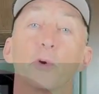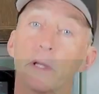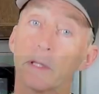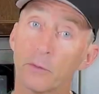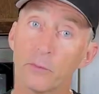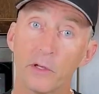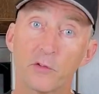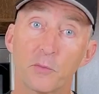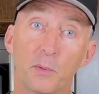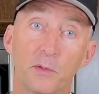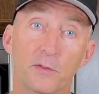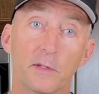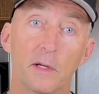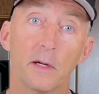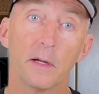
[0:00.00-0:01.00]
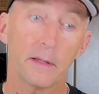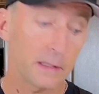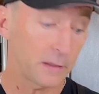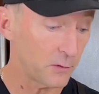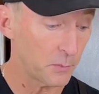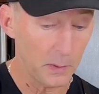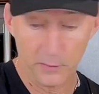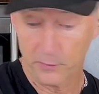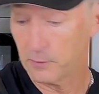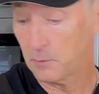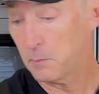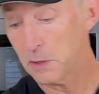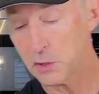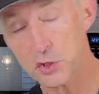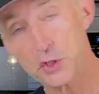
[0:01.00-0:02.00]
you get the recipe started, I think it's best you
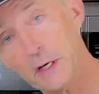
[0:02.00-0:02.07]
measure